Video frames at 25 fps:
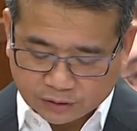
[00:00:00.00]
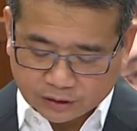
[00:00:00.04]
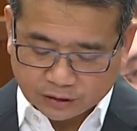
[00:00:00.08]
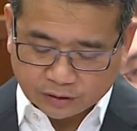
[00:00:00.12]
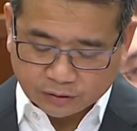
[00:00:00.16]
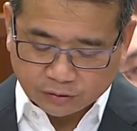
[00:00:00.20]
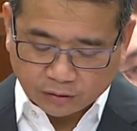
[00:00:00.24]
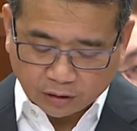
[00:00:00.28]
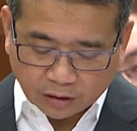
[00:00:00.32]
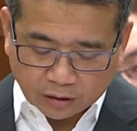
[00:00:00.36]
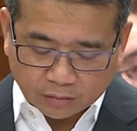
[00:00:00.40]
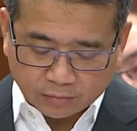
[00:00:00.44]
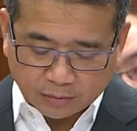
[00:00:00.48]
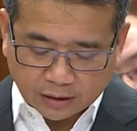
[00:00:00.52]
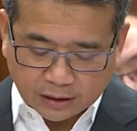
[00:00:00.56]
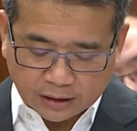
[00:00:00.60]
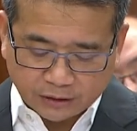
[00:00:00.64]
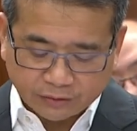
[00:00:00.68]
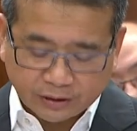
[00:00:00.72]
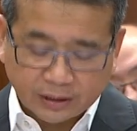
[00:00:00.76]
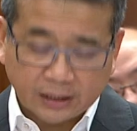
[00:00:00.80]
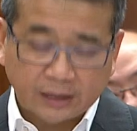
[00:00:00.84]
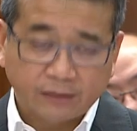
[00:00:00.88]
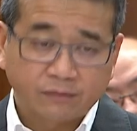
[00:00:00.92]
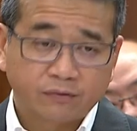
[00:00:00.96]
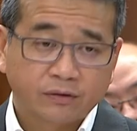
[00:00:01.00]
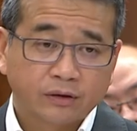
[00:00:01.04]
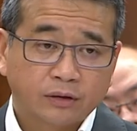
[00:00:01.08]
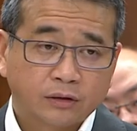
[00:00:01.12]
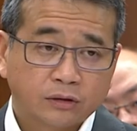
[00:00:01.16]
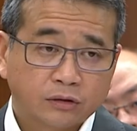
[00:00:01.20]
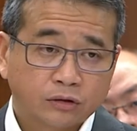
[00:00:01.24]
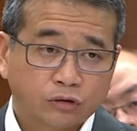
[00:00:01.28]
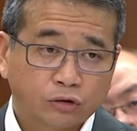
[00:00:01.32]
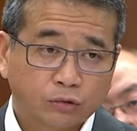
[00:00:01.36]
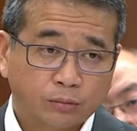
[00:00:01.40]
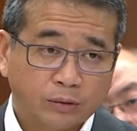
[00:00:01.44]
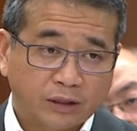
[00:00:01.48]
for the non-money relief
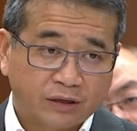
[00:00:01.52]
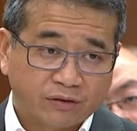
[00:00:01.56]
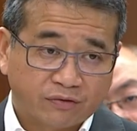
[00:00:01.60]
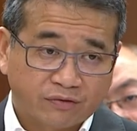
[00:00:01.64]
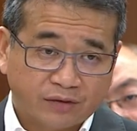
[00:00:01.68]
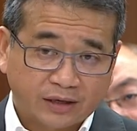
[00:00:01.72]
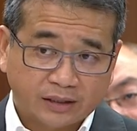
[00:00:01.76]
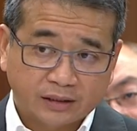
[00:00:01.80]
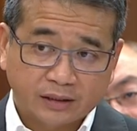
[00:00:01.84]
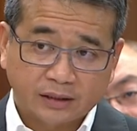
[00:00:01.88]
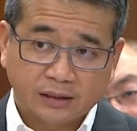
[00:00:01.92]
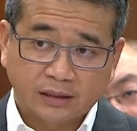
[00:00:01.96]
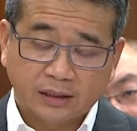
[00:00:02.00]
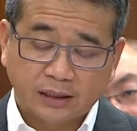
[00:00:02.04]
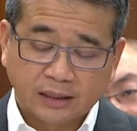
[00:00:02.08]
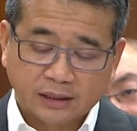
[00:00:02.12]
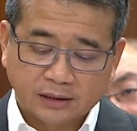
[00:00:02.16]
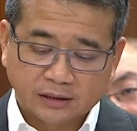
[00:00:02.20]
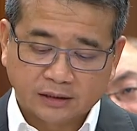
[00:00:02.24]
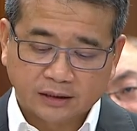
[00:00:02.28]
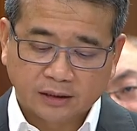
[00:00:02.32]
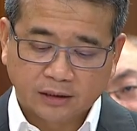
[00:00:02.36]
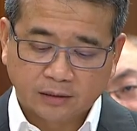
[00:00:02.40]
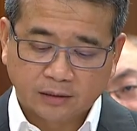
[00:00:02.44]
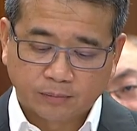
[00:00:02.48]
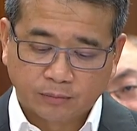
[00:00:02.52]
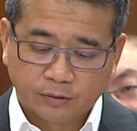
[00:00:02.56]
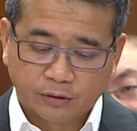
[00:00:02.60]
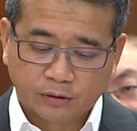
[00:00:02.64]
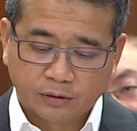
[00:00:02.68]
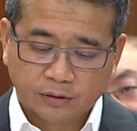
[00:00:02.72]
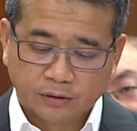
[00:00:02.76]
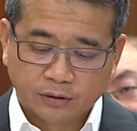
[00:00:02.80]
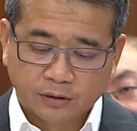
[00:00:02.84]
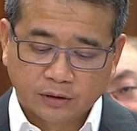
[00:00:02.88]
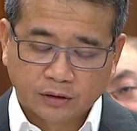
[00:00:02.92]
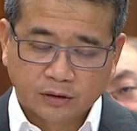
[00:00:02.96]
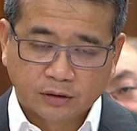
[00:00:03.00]
to be effected in Singapore.
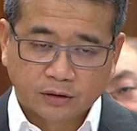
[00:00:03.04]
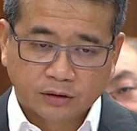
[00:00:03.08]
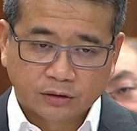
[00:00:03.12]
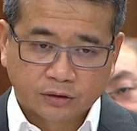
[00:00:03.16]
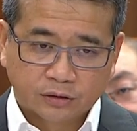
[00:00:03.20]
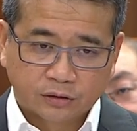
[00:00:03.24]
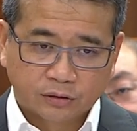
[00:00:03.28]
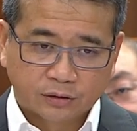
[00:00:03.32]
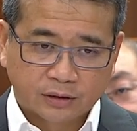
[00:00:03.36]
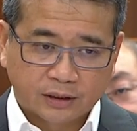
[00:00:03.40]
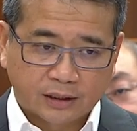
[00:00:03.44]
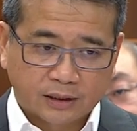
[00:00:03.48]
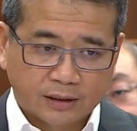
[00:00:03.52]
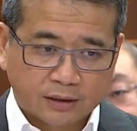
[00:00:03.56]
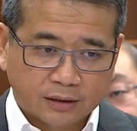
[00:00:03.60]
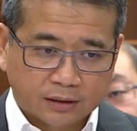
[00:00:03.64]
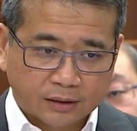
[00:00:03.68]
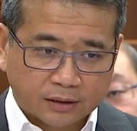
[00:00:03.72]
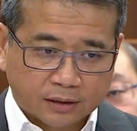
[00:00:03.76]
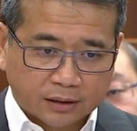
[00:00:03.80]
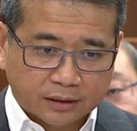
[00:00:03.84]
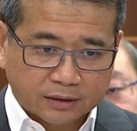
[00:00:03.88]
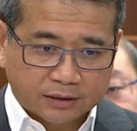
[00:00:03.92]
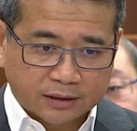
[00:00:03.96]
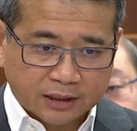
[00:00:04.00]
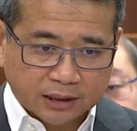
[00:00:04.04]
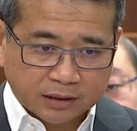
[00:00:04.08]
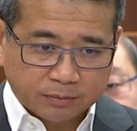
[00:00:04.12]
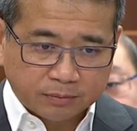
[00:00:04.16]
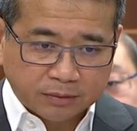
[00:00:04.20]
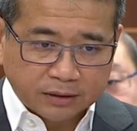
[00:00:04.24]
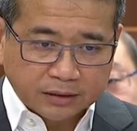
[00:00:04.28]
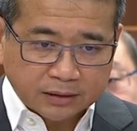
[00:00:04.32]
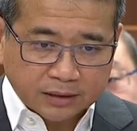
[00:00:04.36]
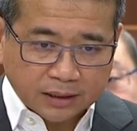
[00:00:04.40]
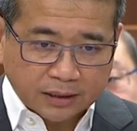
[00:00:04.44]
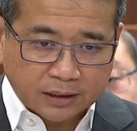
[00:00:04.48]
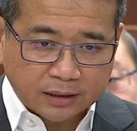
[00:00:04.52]
So the
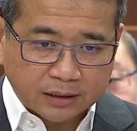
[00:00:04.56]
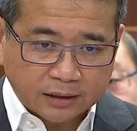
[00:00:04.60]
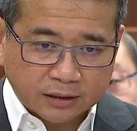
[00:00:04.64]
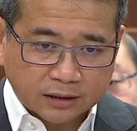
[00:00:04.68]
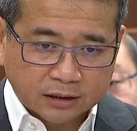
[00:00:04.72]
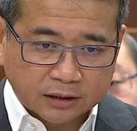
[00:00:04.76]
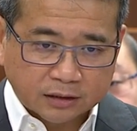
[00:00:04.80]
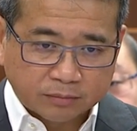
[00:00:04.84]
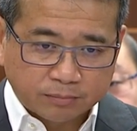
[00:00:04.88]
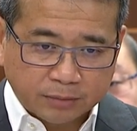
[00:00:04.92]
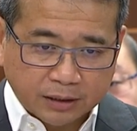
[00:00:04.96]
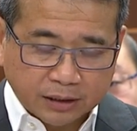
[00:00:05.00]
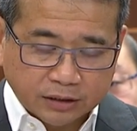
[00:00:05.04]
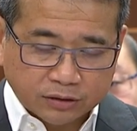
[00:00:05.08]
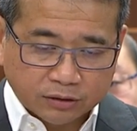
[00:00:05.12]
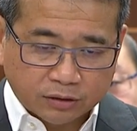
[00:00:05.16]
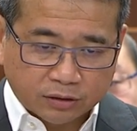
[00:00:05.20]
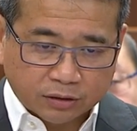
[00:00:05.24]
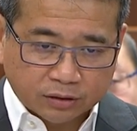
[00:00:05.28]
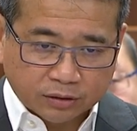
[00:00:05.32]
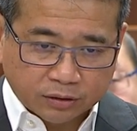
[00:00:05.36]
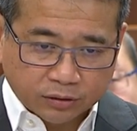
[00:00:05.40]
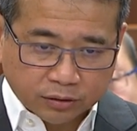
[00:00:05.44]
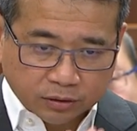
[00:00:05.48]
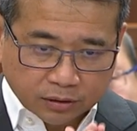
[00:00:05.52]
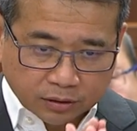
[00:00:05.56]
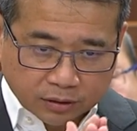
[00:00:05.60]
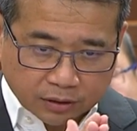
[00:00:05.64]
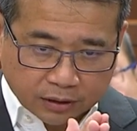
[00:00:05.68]
assessment tenet is based on